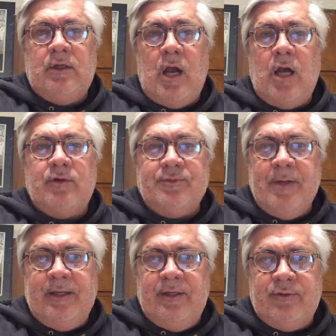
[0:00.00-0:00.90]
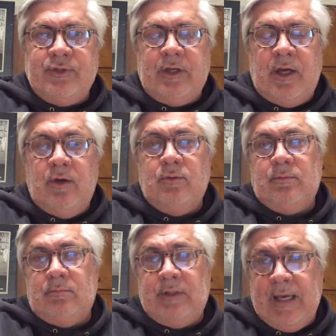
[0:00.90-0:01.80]
Congress many years ago
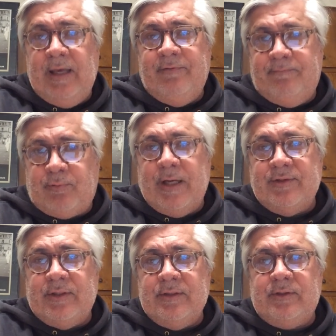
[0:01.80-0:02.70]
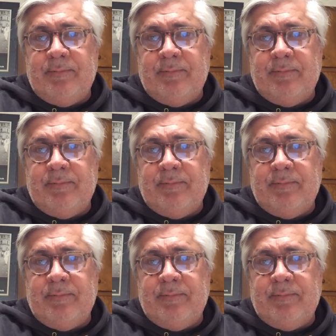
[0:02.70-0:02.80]
gave presidents